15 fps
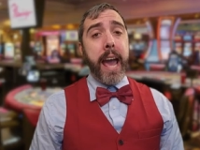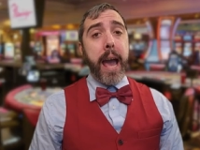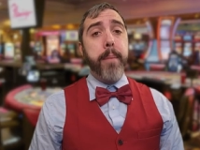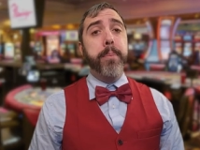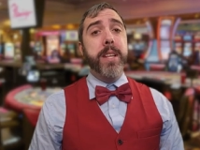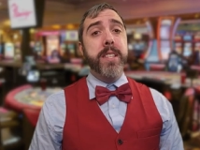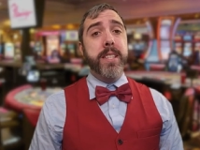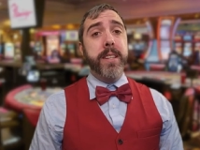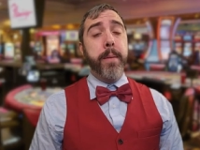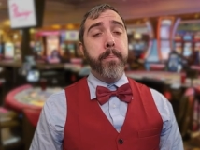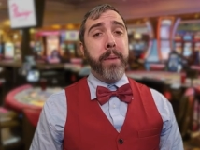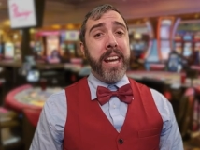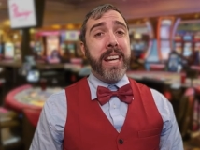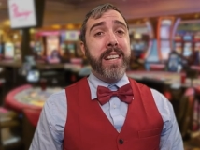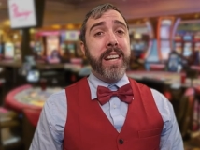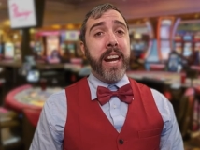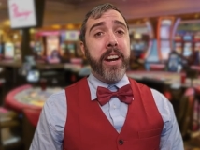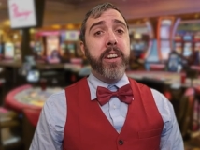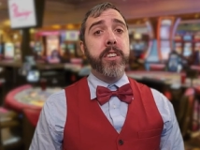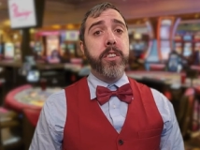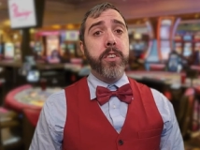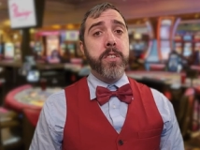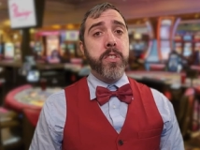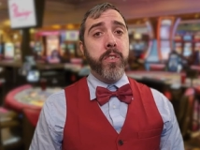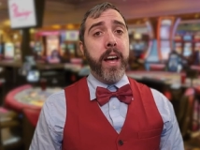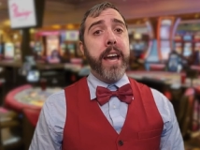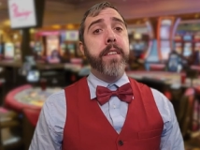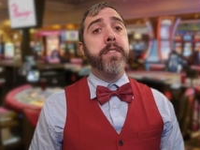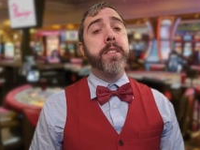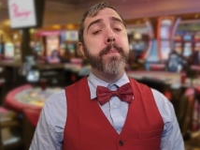happens in the main character's
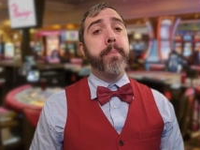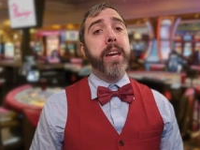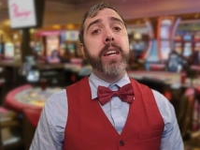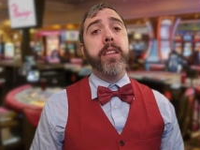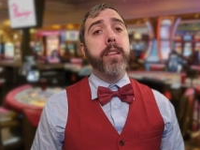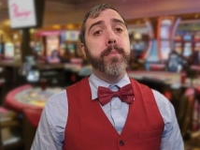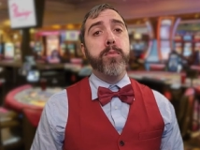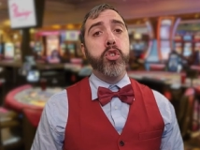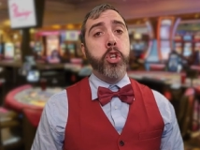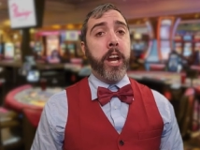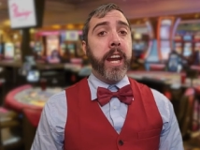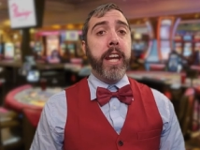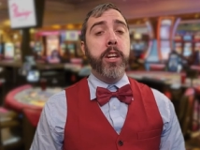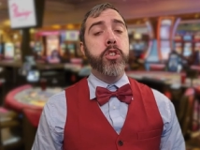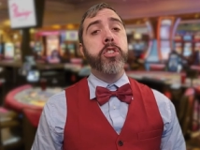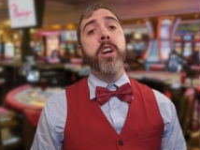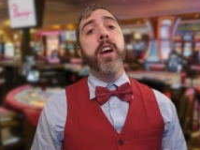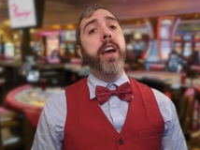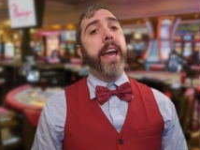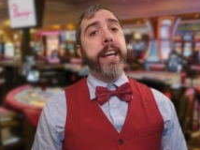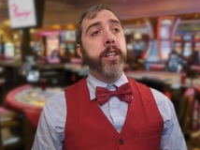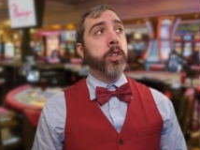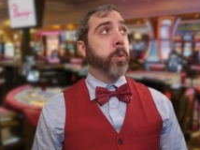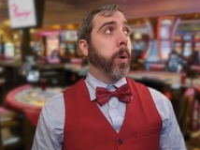life to make them change and